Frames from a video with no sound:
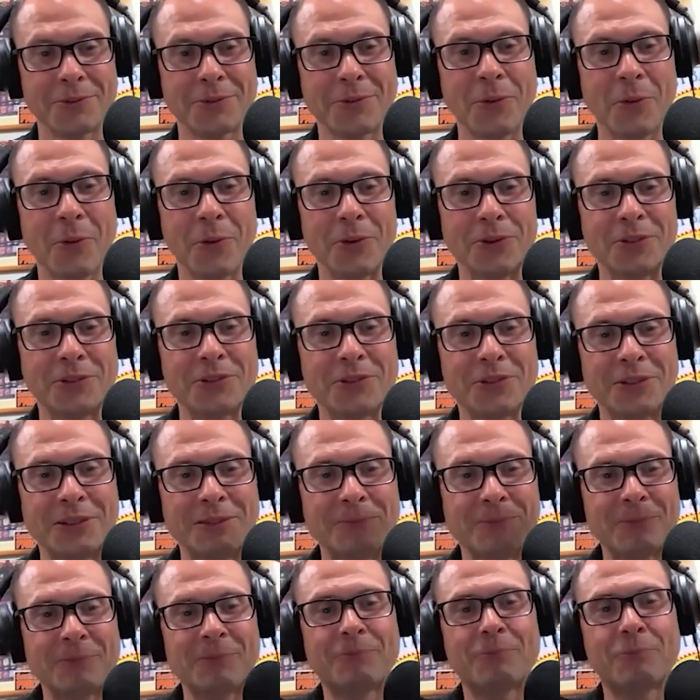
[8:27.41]
So
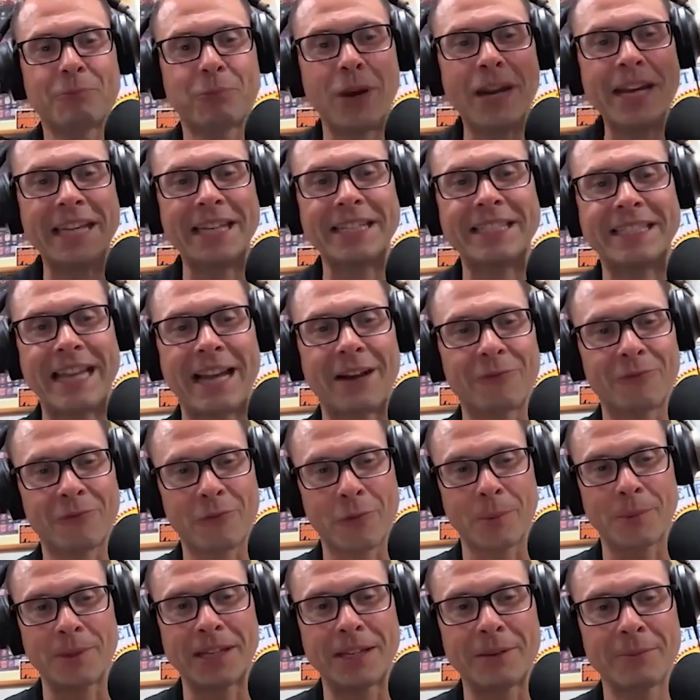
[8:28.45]
break it down
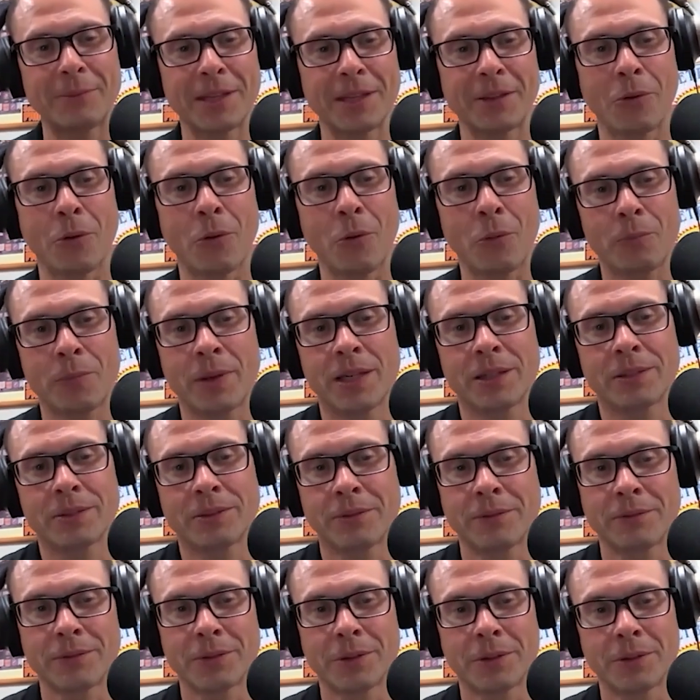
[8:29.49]
for me. Give me the whole
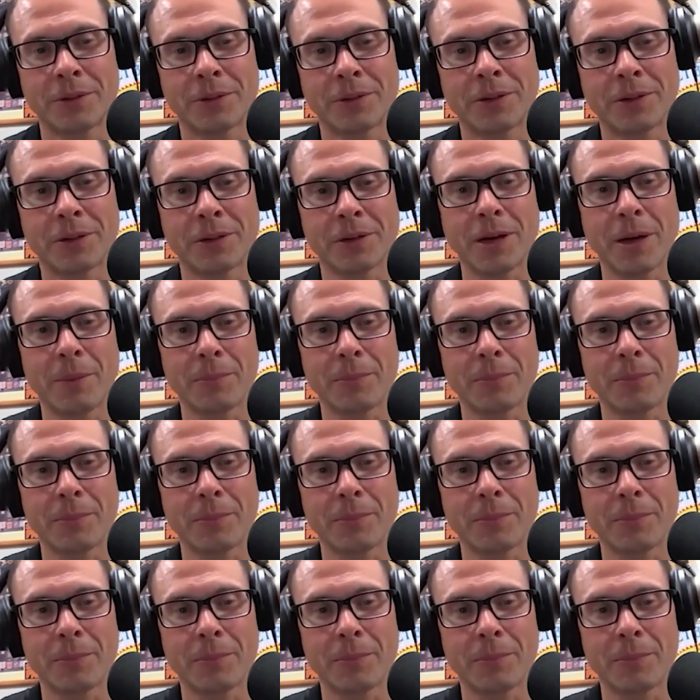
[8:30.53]
picture of your